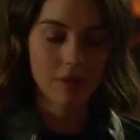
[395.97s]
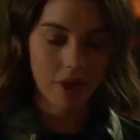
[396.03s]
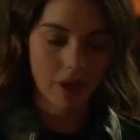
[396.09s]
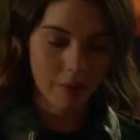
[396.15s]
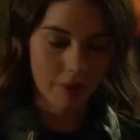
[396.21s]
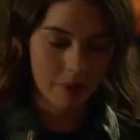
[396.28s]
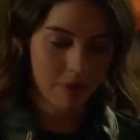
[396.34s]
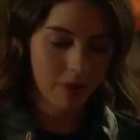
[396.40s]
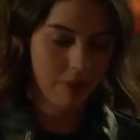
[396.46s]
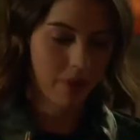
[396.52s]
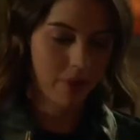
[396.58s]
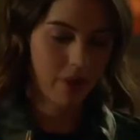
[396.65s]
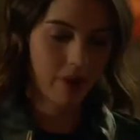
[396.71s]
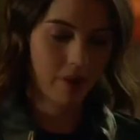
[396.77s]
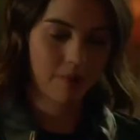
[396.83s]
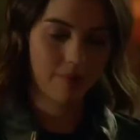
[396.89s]
helping me put
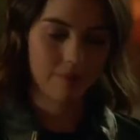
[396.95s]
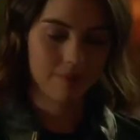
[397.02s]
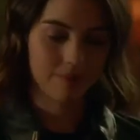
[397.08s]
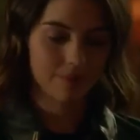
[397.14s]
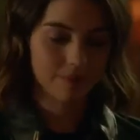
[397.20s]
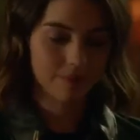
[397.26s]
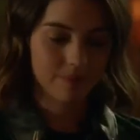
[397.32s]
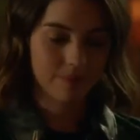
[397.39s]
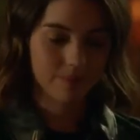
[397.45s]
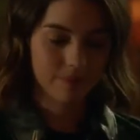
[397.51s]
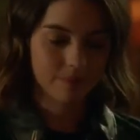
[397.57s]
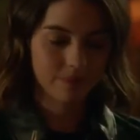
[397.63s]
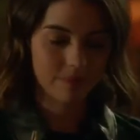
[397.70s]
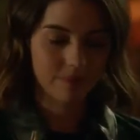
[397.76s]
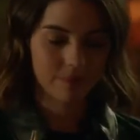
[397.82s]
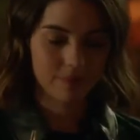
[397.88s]

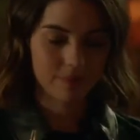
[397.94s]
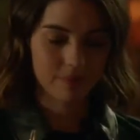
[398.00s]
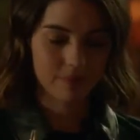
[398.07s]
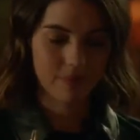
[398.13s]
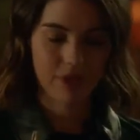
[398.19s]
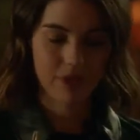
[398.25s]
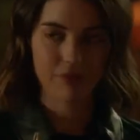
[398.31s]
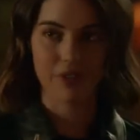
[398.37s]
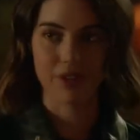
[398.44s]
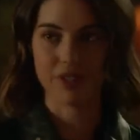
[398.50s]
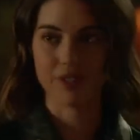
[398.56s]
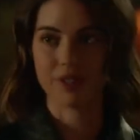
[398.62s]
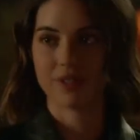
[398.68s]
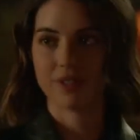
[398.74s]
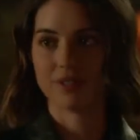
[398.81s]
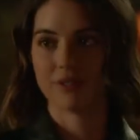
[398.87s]
me
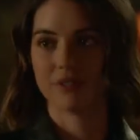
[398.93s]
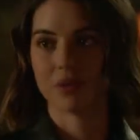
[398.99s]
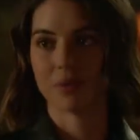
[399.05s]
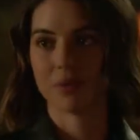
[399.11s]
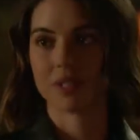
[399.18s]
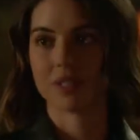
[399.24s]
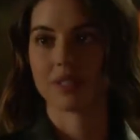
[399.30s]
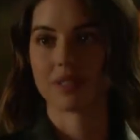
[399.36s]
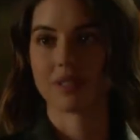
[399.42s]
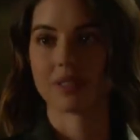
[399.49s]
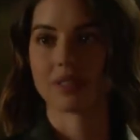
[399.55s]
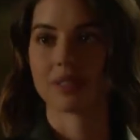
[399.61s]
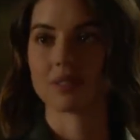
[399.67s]
first for once.